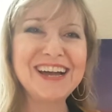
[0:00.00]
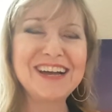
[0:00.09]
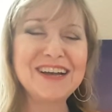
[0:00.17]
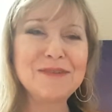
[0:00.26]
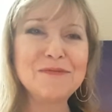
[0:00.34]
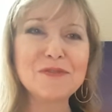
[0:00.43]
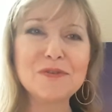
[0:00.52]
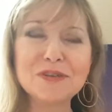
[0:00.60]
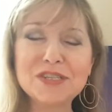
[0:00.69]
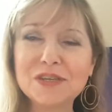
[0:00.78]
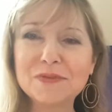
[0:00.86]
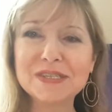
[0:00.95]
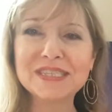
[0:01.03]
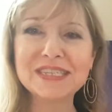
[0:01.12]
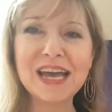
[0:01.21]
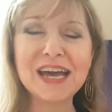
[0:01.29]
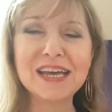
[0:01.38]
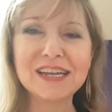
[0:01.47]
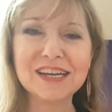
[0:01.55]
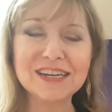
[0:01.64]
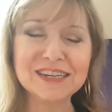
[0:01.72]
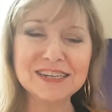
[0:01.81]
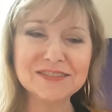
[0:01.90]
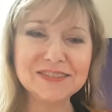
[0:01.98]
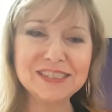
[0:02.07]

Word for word: um, of course, she was at, uh,